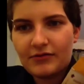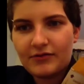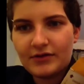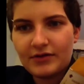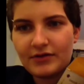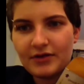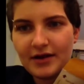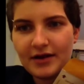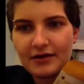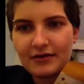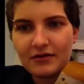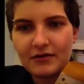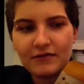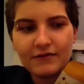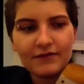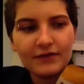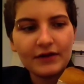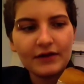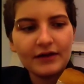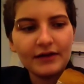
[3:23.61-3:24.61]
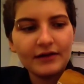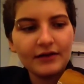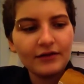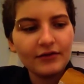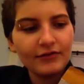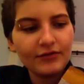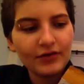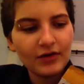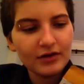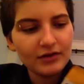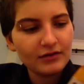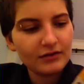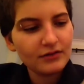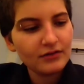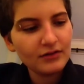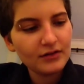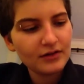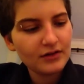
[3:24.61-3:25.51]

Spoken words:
and you take off the lid at the front.